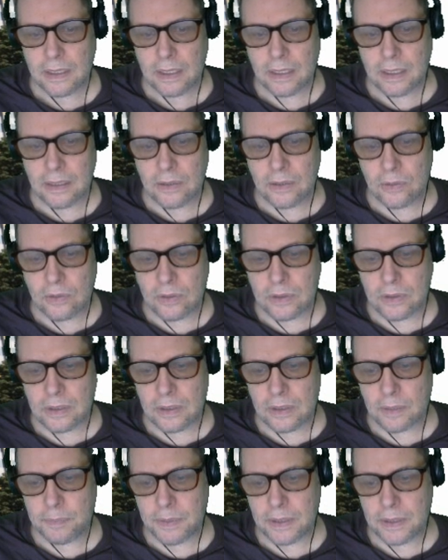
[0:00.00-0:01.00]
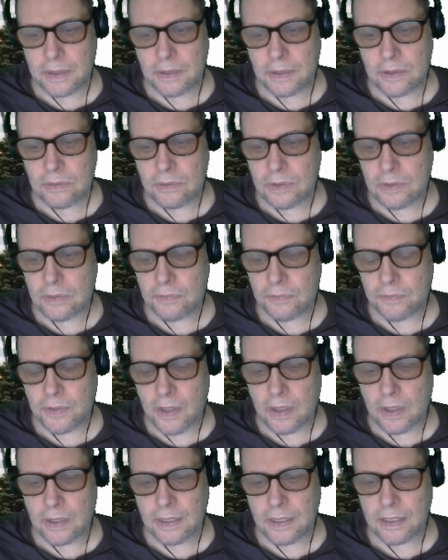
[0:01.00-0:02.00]
And the whole European Union
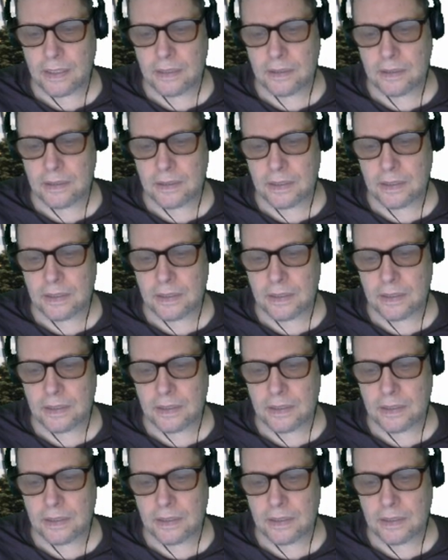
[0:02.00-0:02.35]
falling into